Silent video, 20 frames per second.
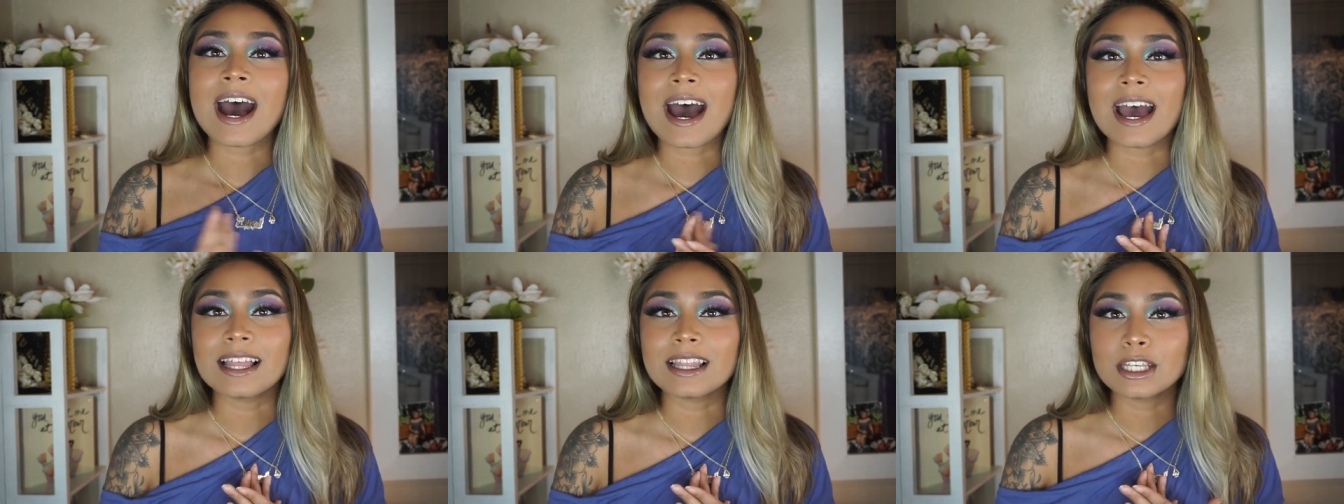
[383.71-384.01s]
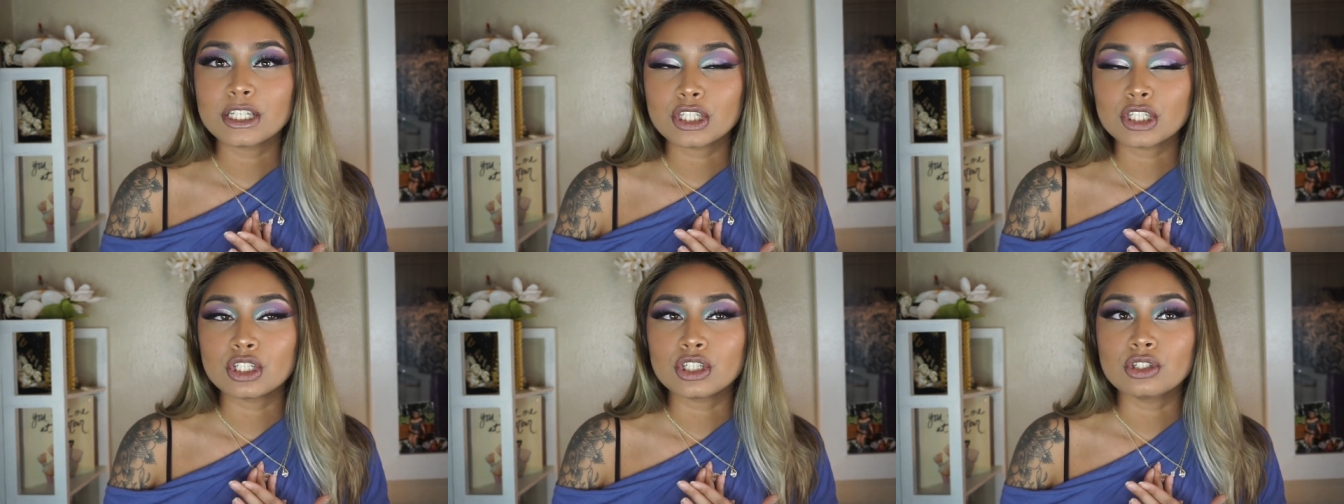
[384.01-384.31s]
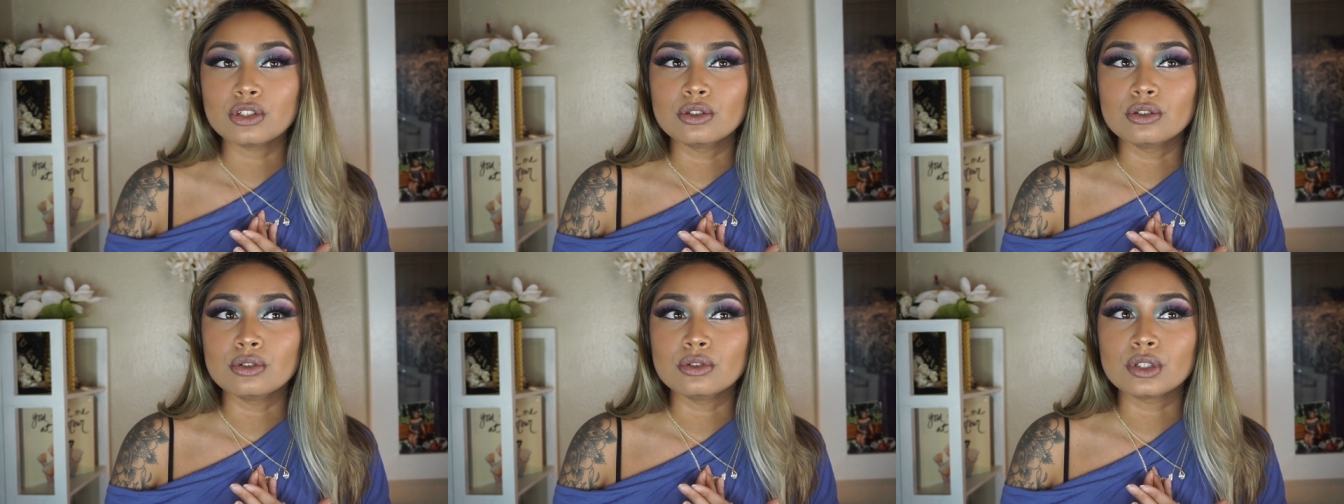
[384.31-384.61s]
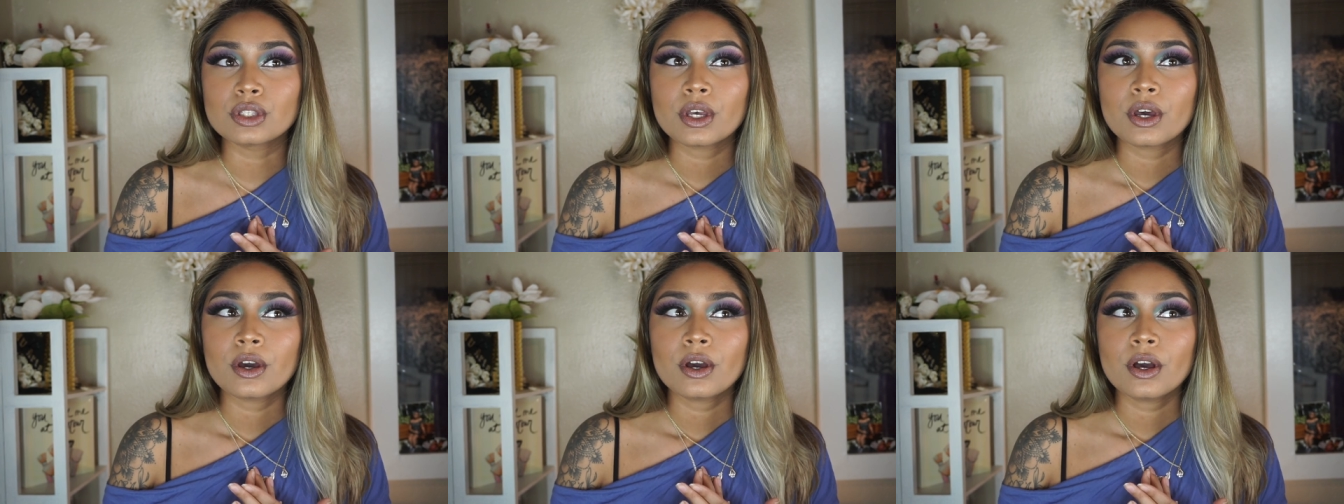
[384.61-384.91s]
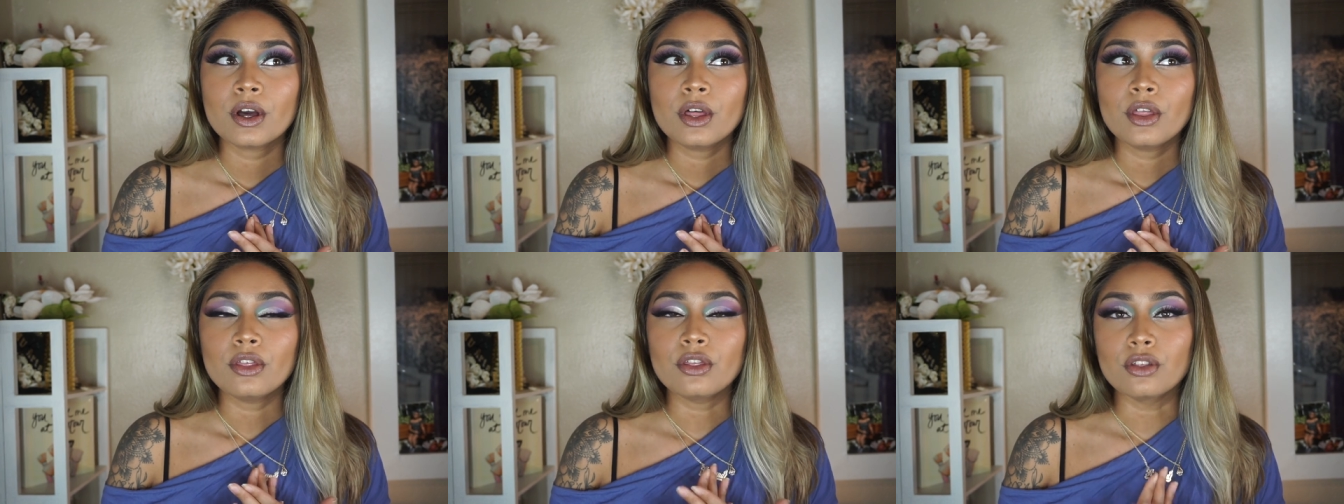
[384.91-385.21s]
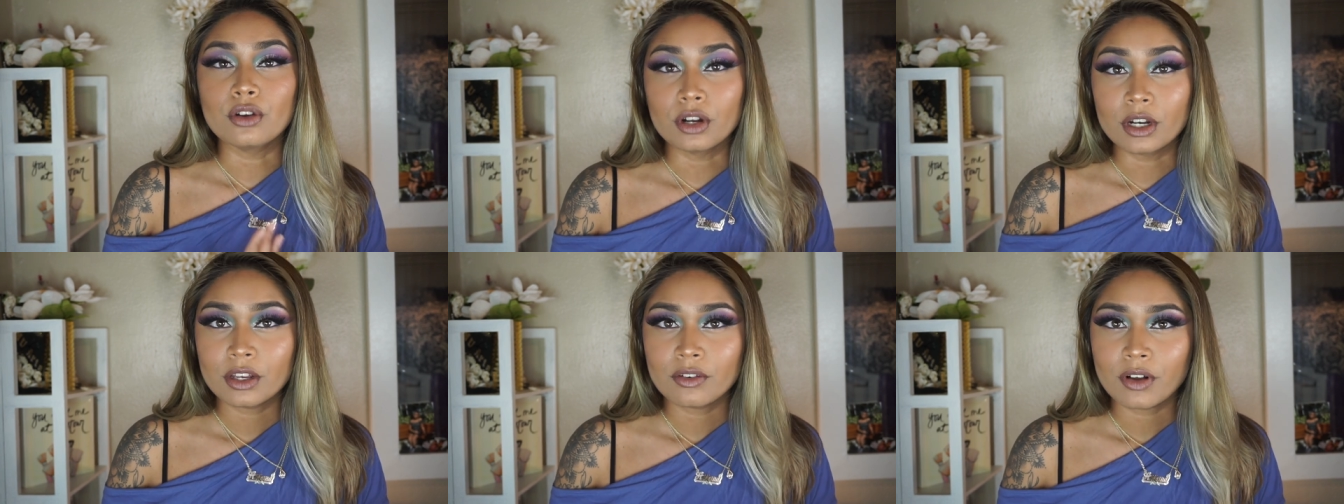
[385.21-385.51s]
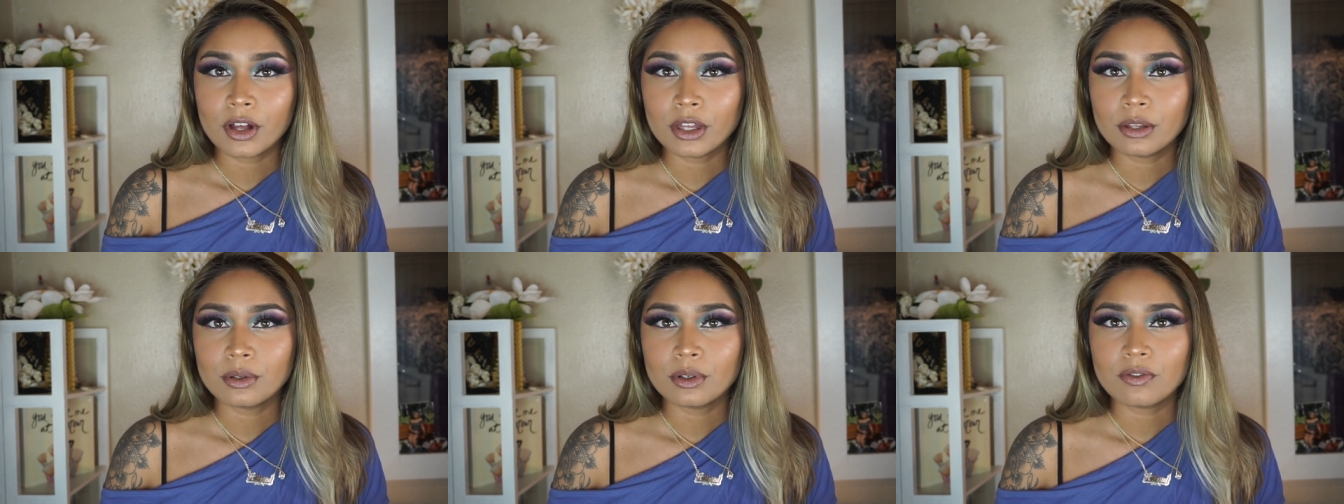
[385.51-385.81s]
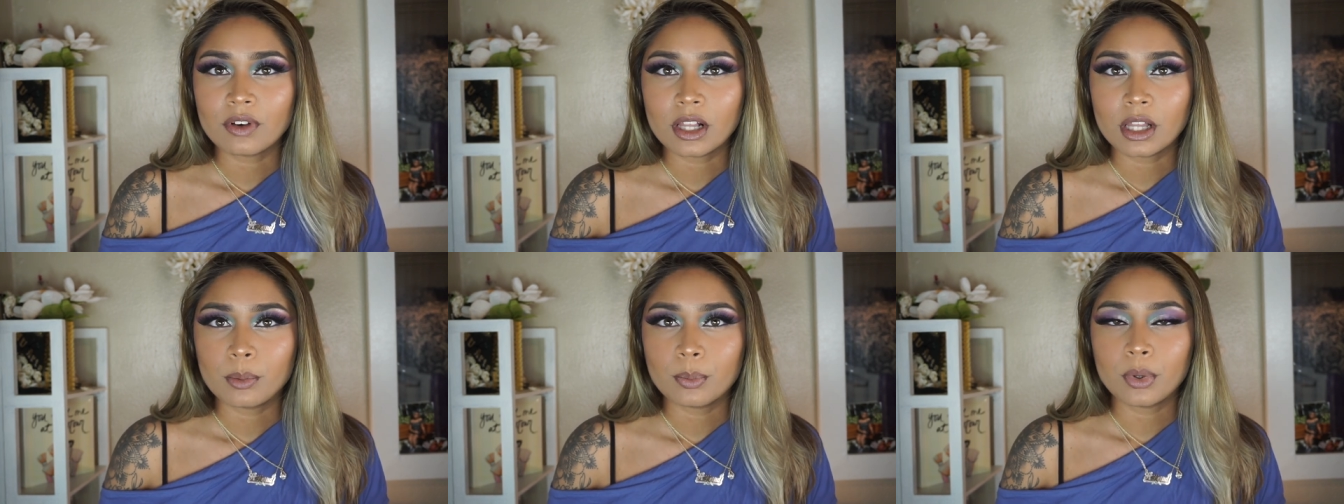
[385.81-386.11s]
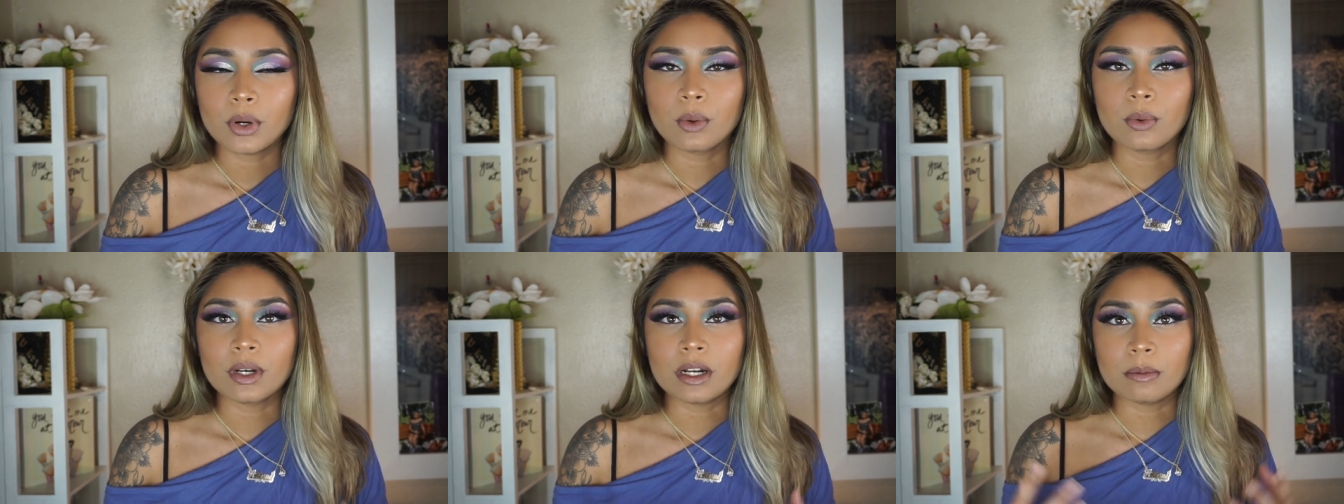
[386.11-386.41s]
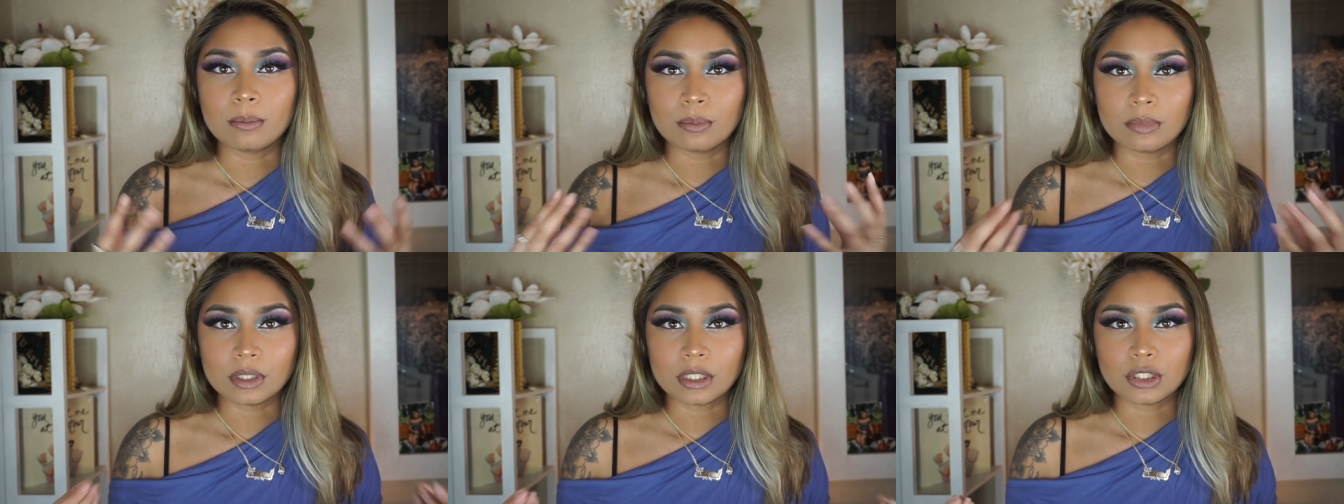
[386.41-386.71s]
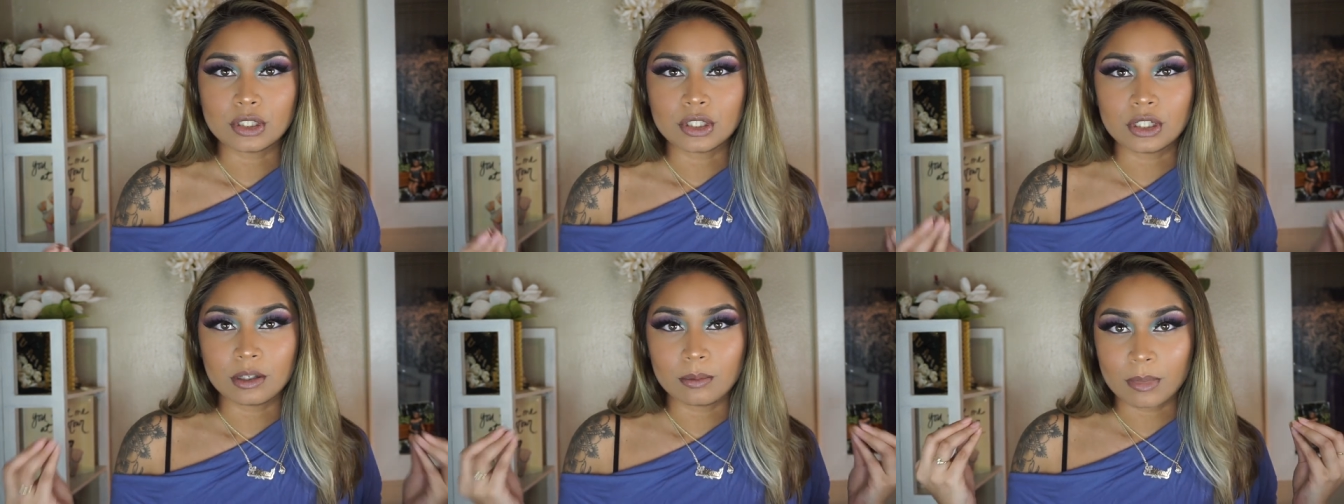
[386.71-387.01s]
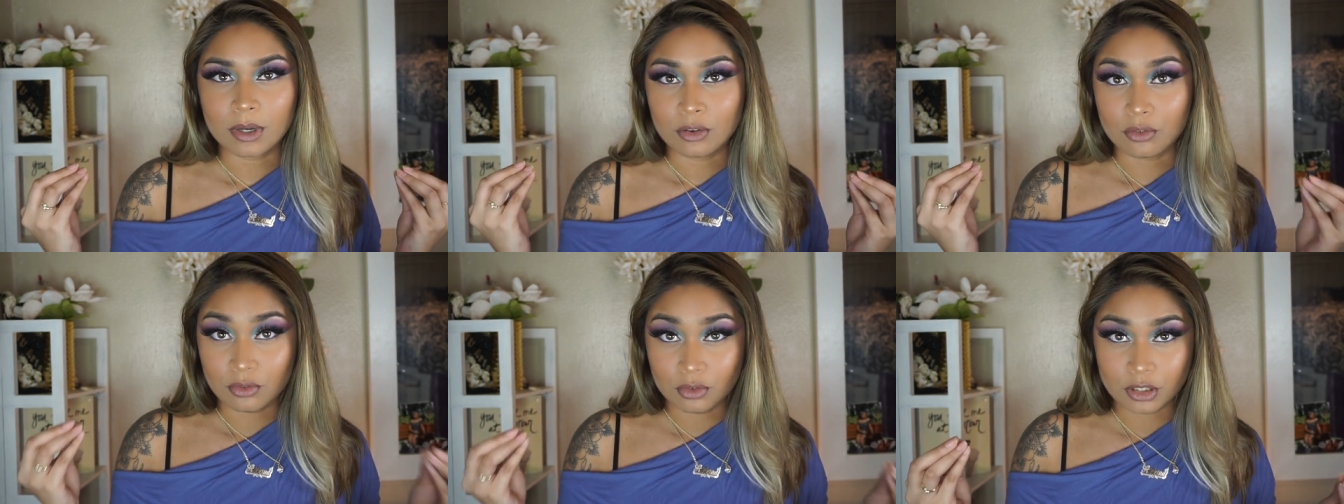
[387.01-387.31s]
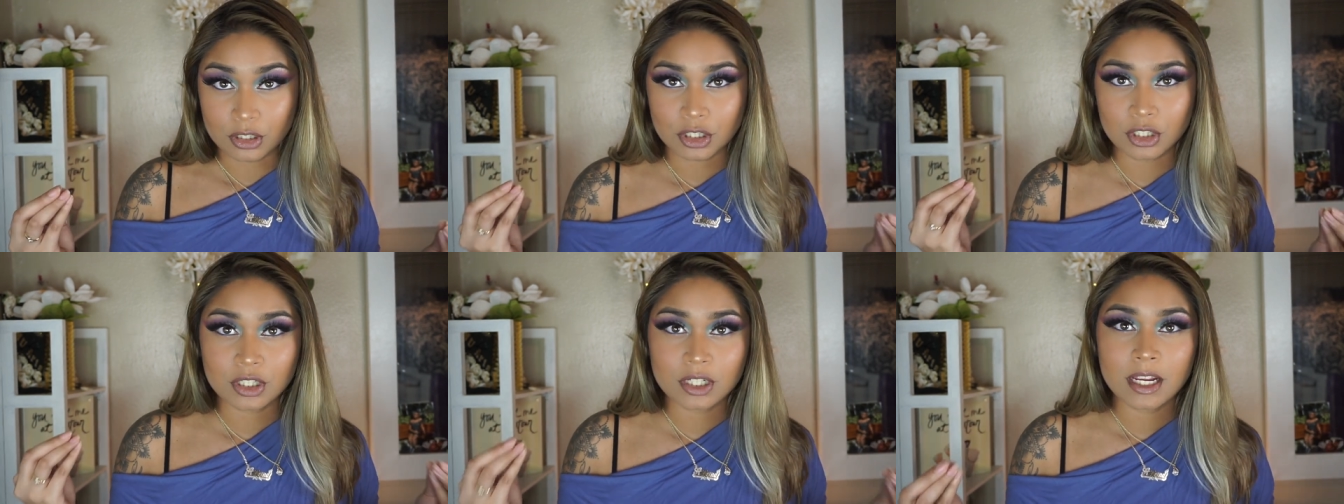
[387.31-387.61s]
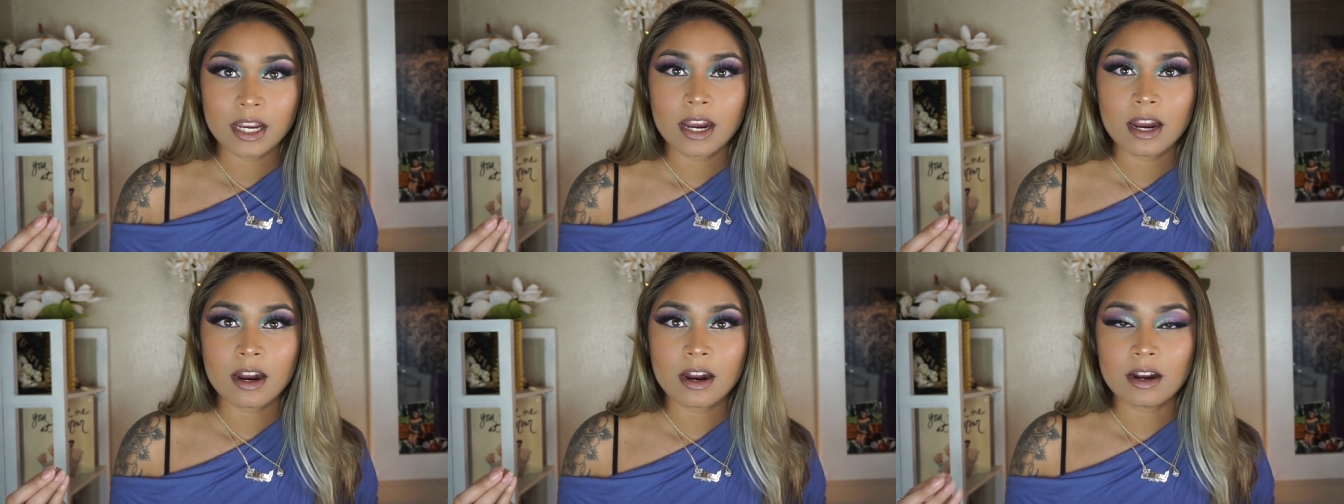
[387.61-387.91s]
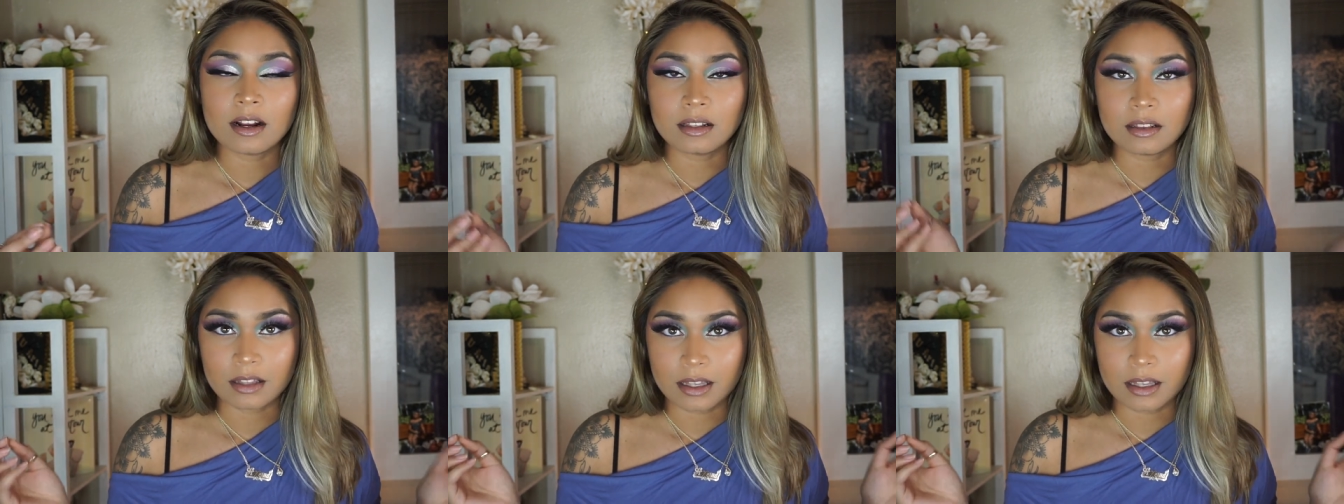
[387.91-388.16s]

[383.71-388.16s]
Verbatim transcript: I like to use 30 volume developer when I'm bleaching my virgin hair,